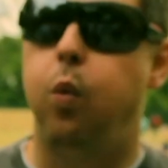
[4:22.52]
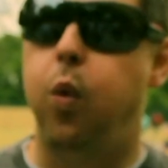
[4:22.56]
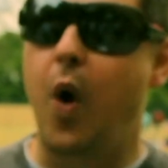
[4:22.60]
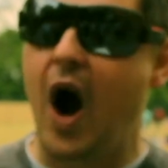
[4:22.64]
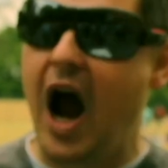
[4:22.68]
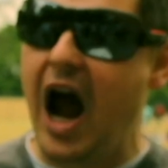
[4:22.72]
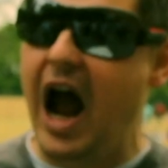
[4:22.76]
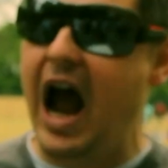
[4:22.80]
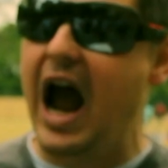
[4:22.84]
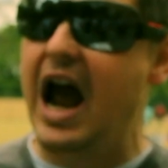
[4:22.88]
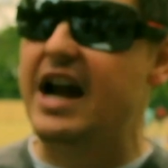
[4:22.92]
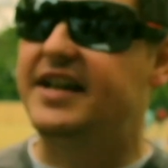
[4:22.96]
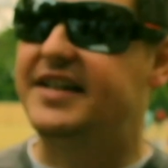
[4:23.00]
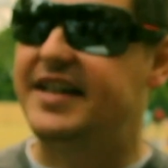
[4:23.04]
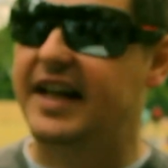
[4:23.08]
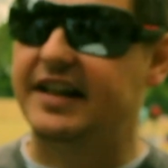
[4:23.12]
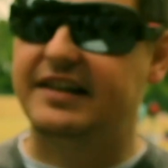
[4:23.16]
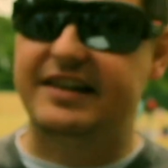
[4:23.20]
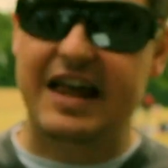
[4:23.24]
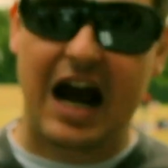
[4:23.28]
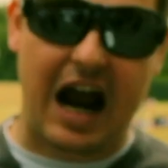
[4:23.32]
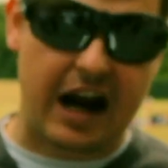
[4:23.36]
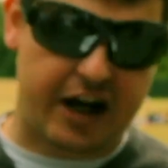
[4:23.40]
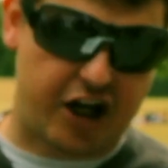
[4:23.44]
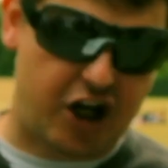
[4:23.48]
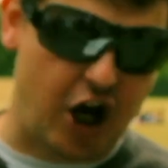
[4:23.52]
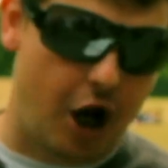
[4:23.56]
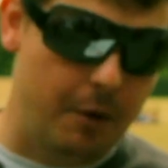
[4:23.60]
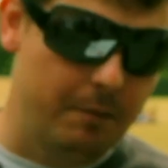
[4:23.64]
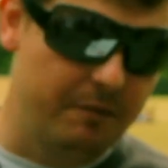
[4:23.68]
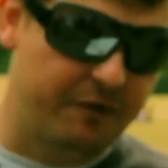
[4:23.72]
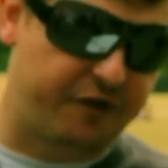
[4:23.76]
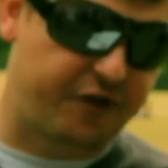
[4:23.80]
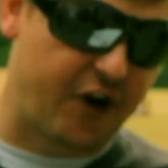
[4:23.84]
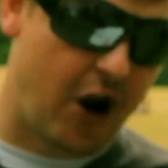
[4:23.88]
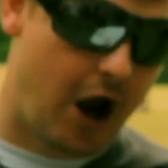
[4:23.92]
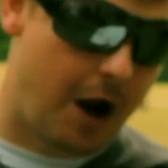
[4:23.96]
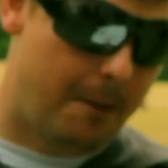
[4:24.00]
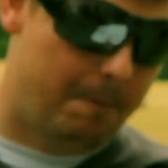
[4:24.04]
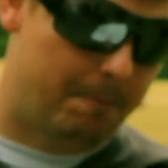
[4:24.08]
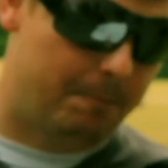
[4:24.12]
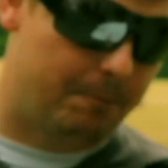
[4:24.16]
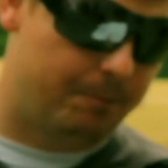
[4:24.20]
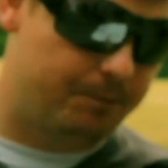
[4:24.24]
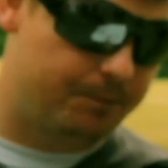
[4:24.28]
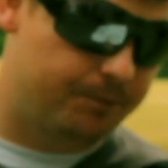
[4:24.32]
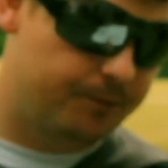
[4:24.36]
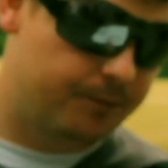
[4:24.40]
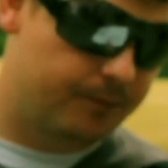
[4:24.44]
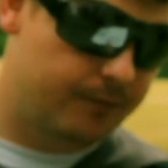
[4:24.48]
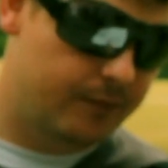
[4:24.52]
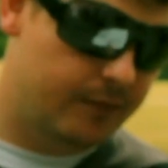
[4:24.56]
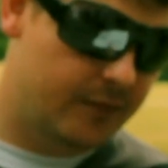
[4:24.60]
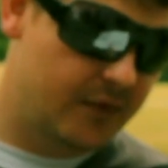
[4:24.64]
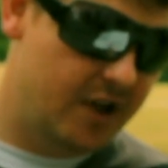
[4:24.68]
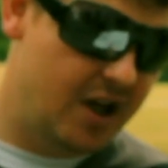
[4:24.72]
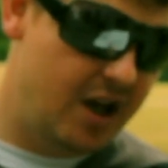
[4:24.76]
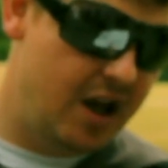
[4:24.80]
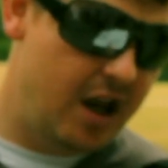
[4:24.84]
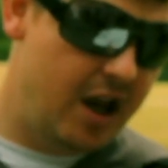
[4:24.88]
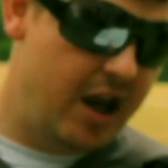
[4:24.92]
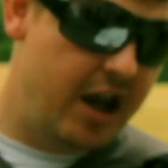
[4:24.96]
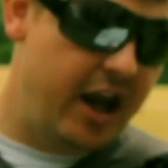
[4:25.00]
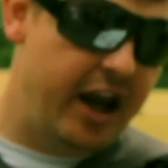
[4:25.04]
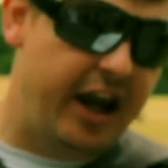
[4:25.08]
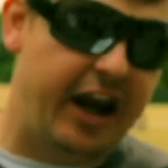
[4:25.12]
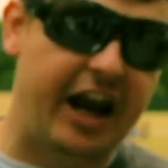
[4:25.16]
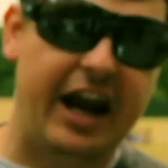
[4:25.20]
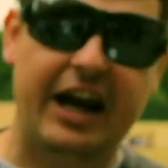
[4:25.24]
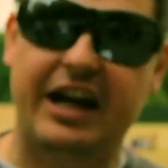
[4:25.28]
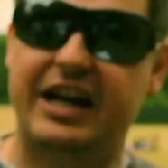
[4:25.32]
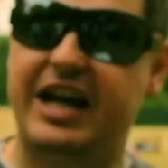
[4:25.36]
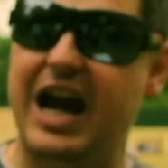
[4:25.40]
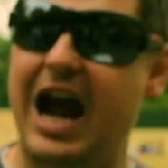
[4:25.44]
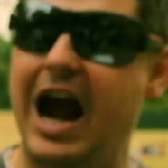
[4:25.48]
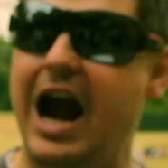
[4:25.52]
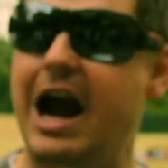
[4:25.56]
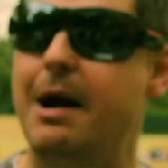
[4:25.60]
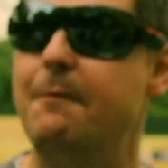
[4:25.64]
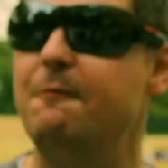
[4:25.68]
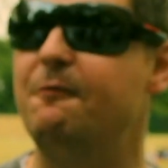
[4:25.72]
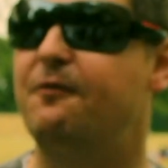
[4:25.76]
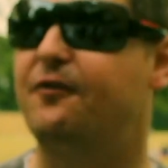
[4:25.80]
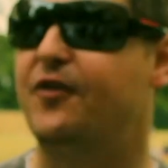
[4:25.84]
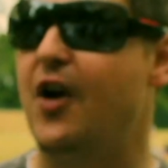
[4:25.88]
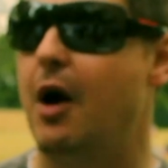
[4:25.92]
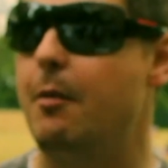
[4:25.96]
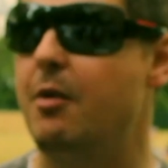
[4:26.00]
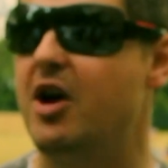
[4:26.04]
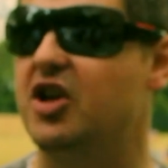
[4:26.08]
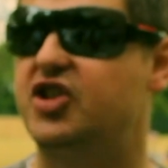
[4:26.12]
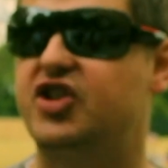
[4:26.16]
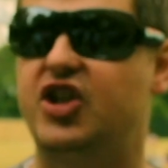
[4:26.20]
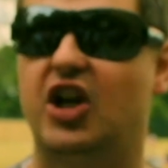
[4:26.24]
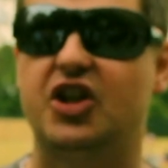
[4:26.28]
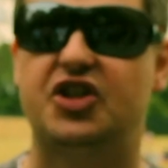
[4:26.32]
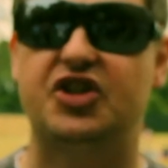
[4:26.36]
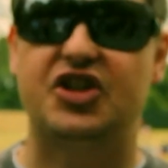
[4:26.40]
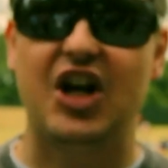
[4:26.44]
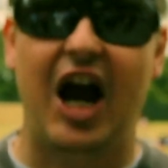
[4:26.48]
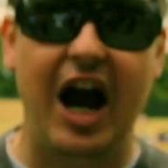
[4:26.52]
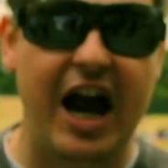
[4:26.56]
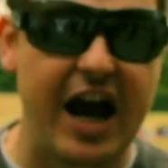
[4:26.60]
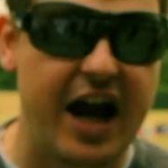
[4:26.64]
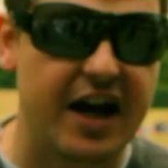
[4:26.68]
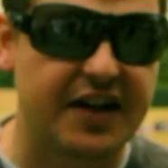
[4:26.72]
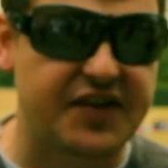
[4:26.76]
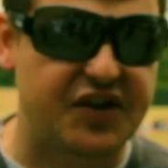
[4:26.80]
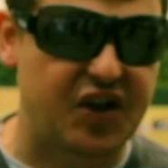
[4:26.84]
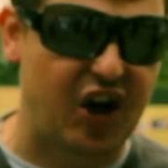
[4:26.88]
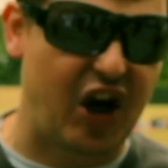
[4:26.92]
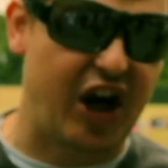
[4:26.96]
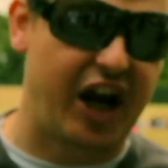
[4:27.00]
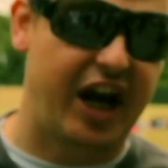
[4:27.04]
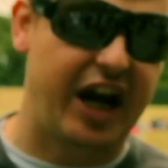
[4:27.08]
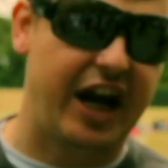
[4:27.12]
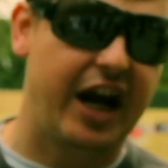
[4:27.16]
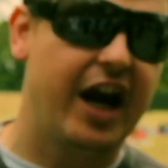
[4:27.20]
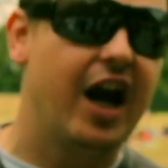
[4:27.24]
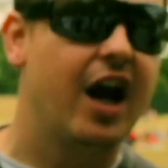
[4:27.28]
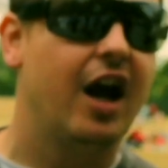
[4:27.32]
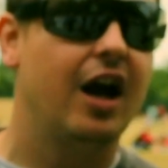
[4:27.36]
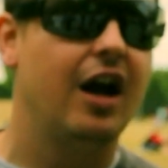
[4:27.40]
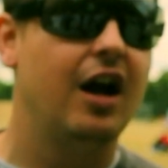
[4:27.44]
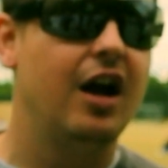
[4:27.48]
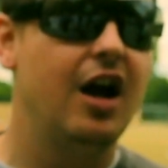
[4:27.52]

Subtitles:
Where did that come from? It came from a society